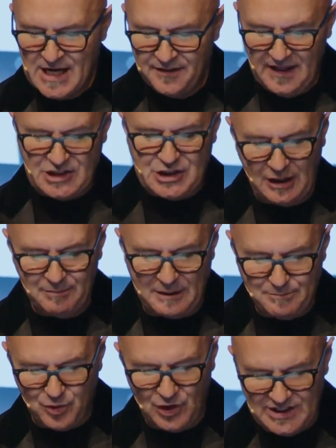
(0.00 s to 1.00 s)
They shall be
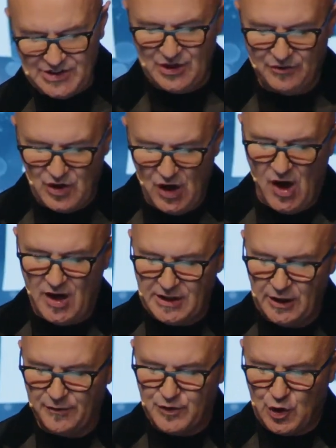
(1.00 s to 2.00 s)
priests of God
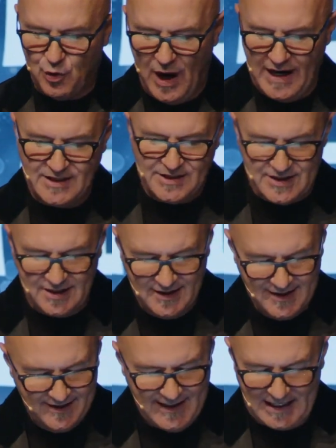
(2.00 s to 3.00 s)
and of Christ.
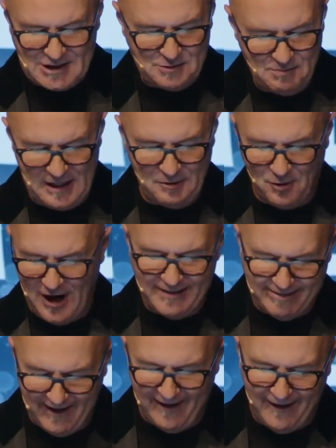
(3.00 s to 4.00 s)
That's me right
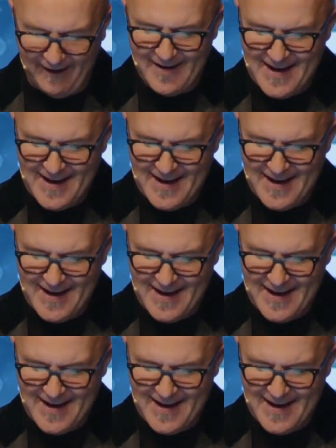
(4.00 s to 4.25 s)
there.